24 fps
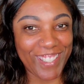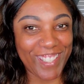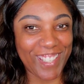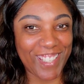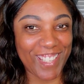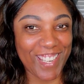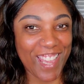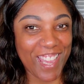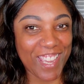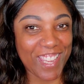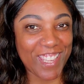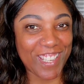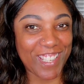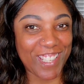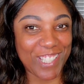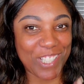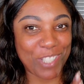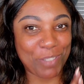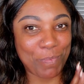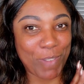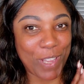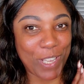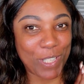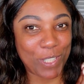you're not gonna
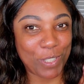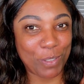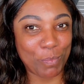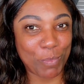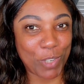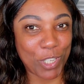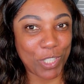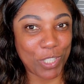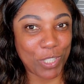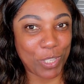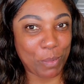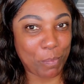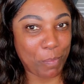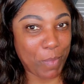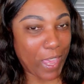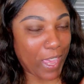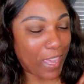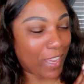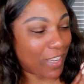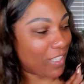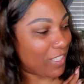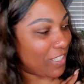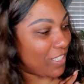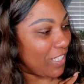expect too much on the
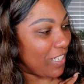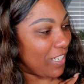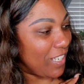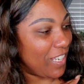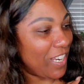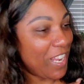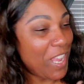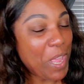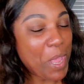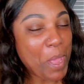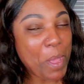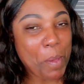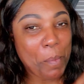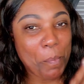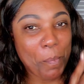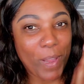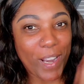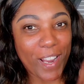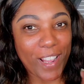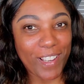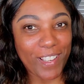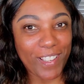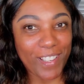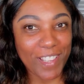packaging.
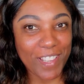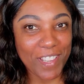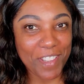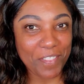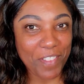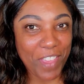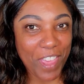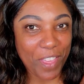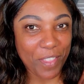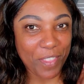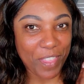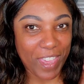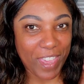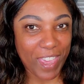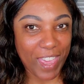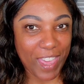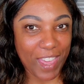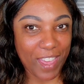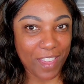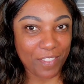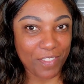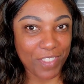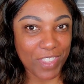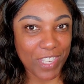But I love how they
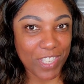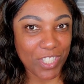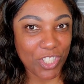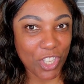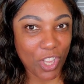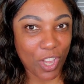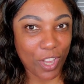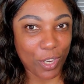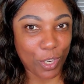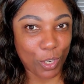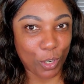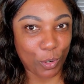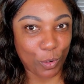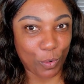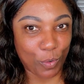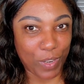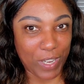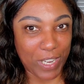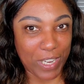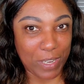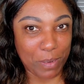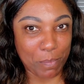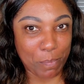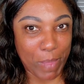have this on a
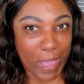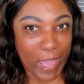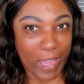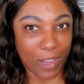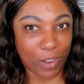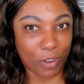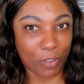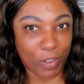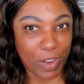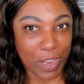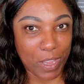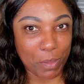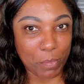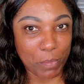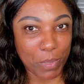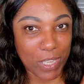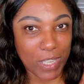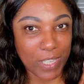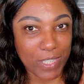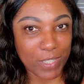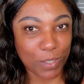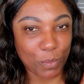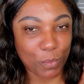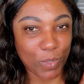green background
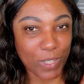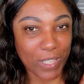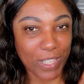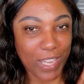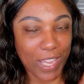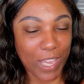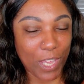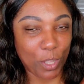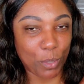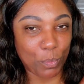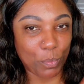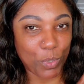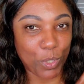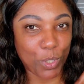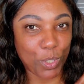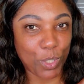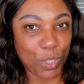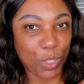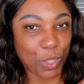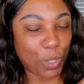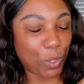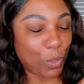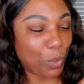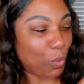because it really helps
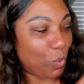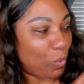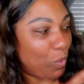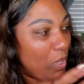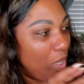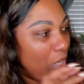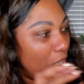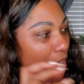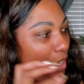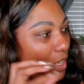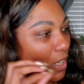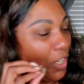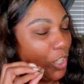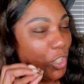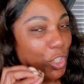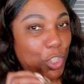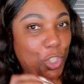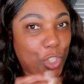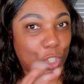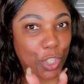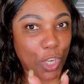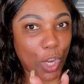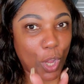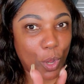to
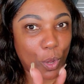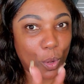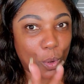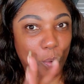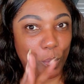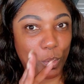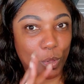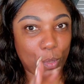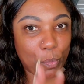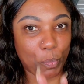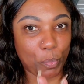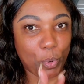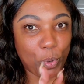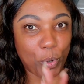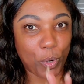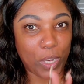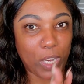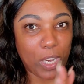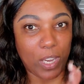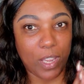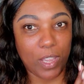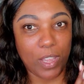show the pretty